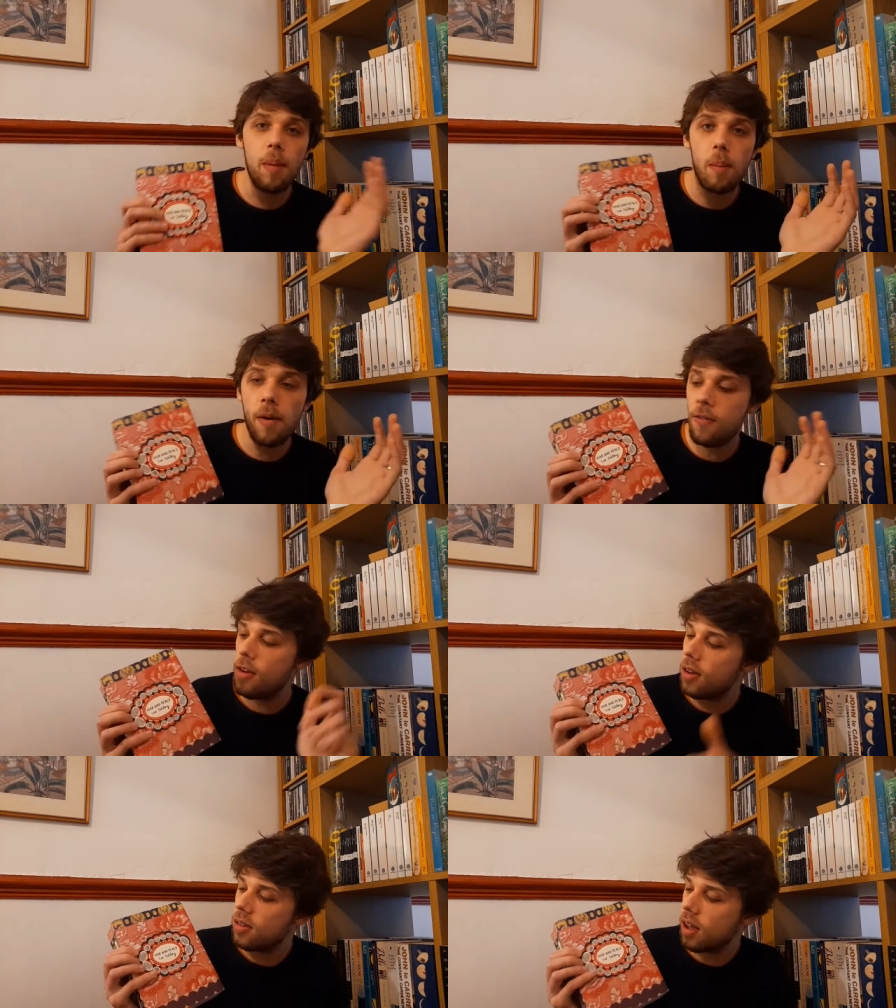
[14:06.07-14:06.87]
my
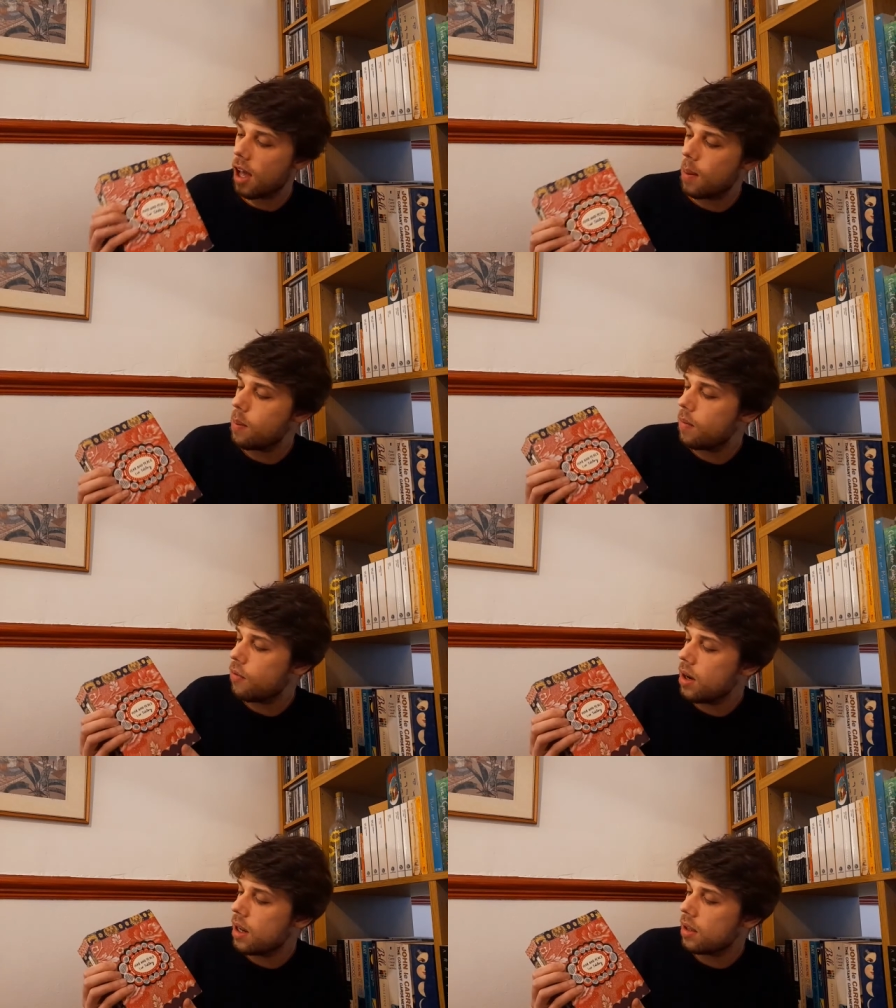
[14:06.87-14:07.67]
first time
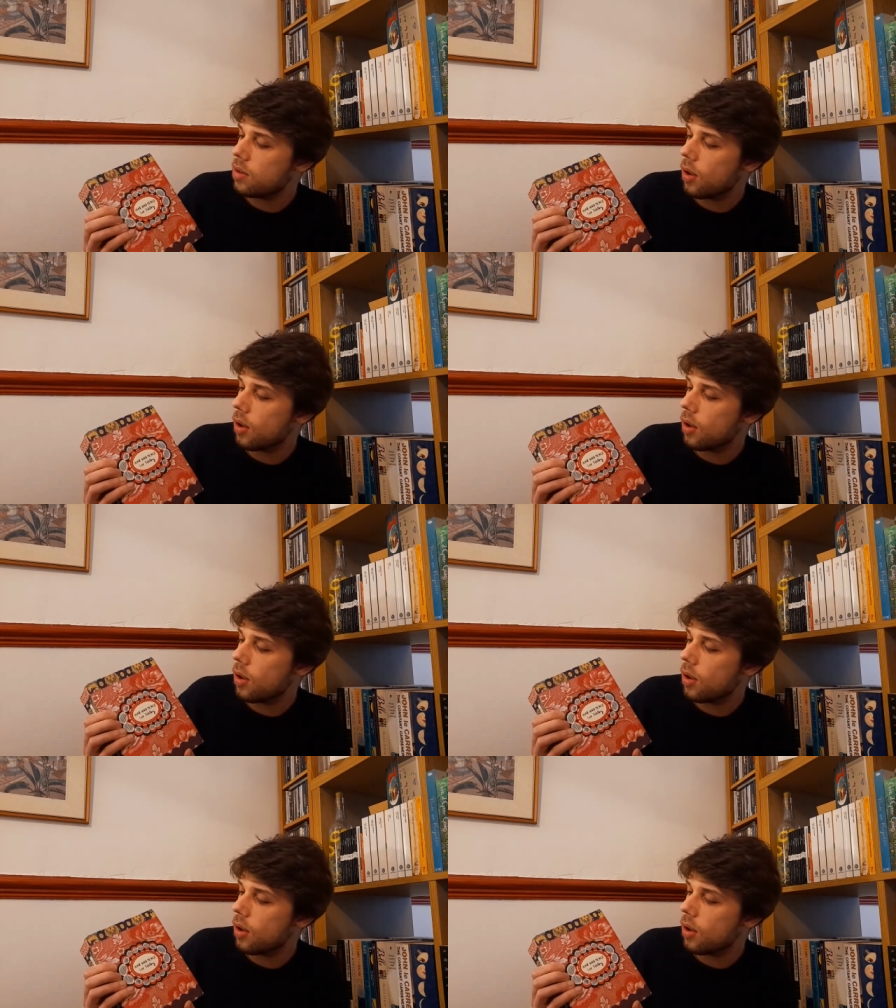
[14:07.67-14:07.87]
reading